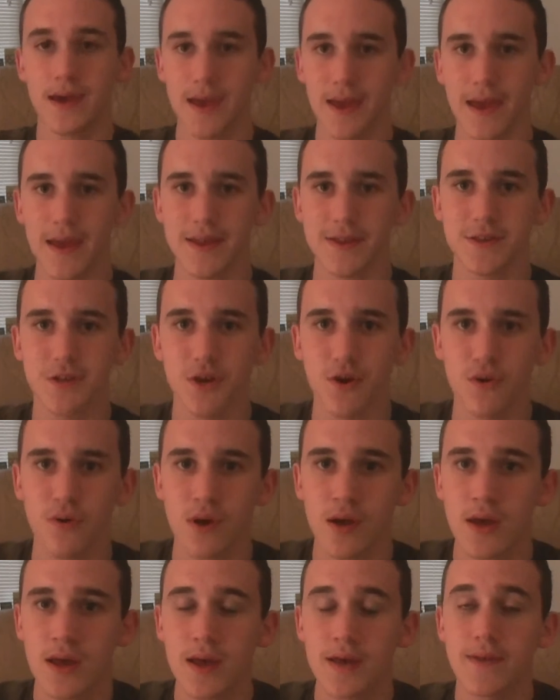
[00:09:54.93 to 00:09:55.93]
And so
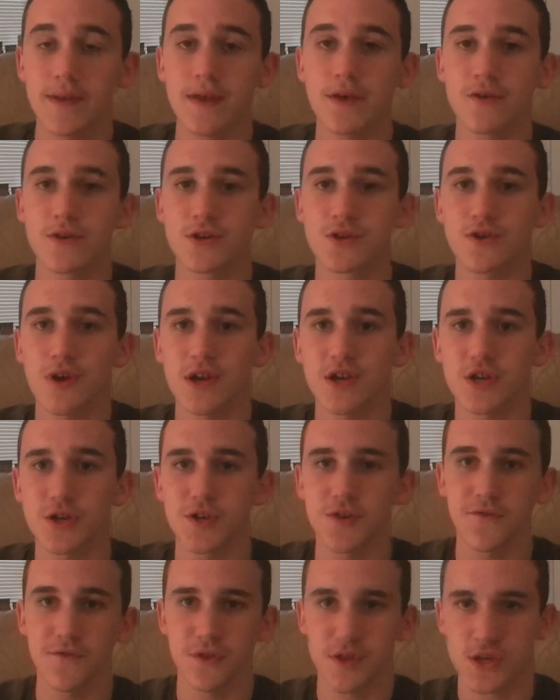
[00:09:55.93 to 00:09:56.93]
illustrations
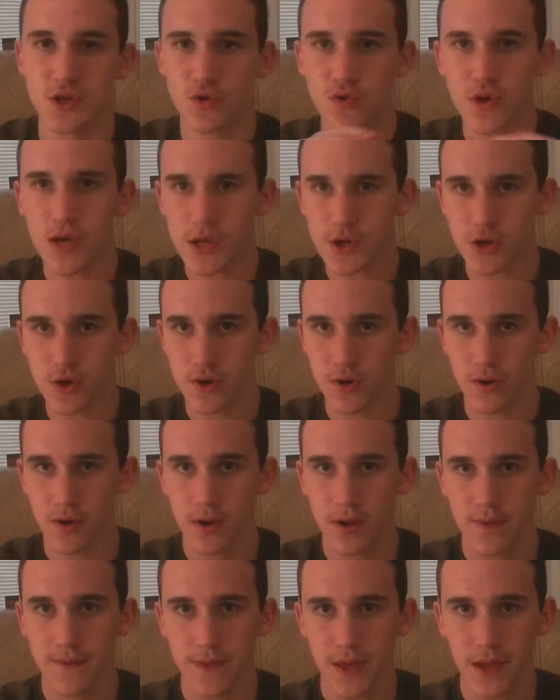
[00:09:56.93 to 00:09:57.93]
for this creature
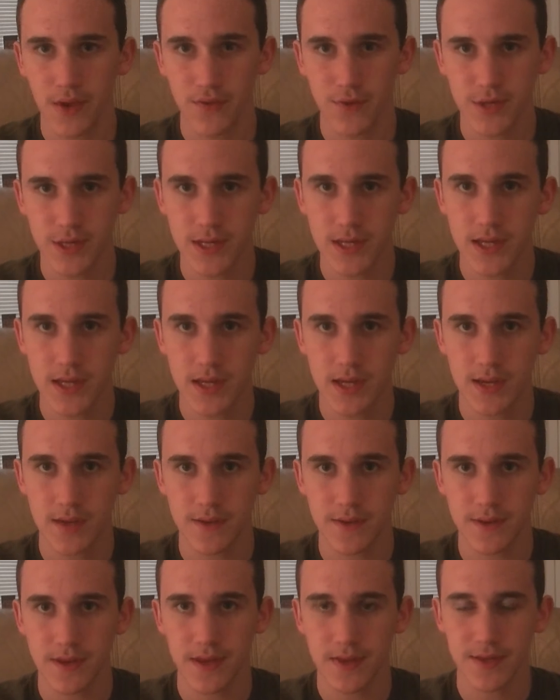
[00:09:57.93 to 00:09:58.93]
that you see
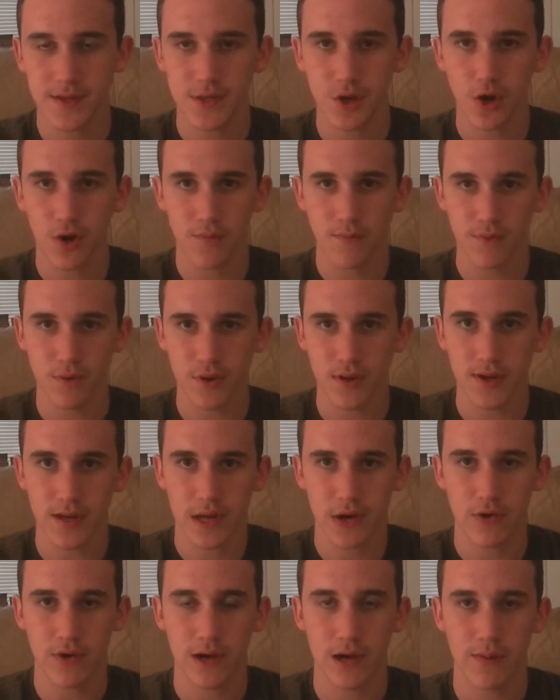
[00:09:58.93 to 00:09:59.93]
in his art book
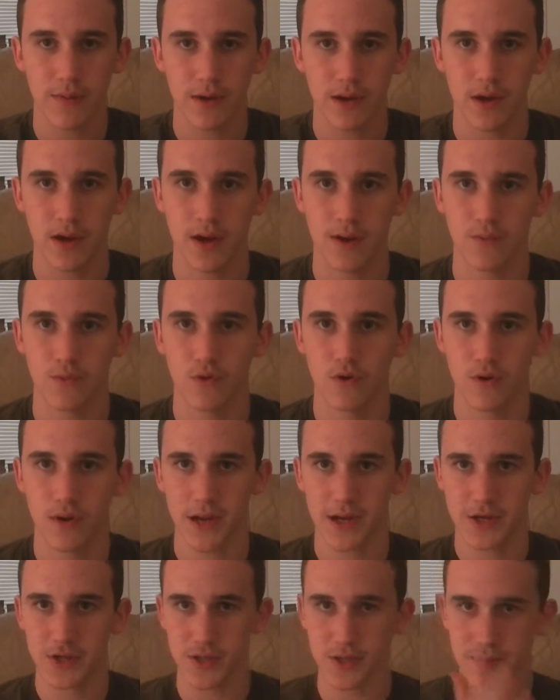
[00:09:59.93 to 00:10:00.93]
Necronomicon were
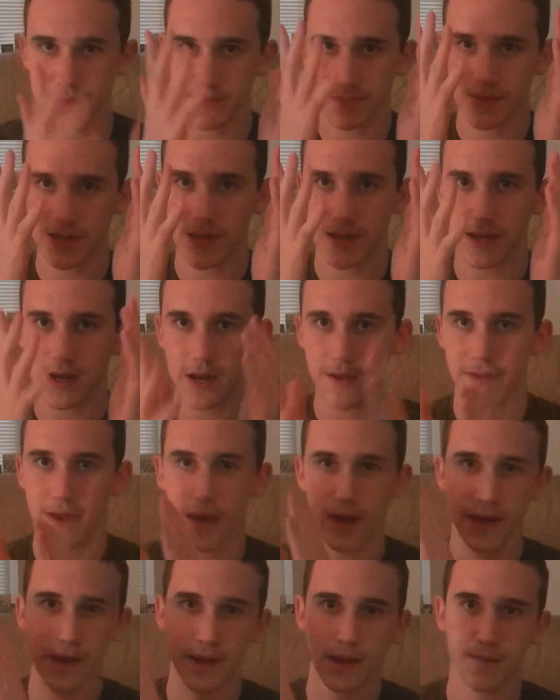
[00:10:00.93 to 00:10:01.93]
actually taken out of
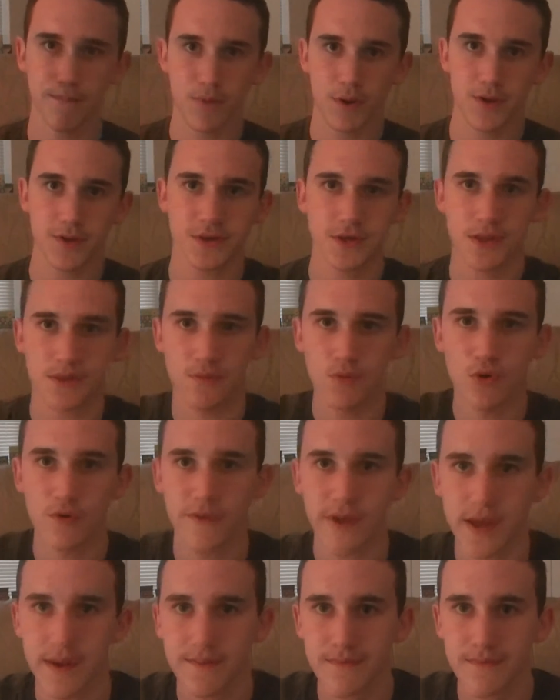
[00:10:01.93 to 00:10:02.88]
that and put into the movie.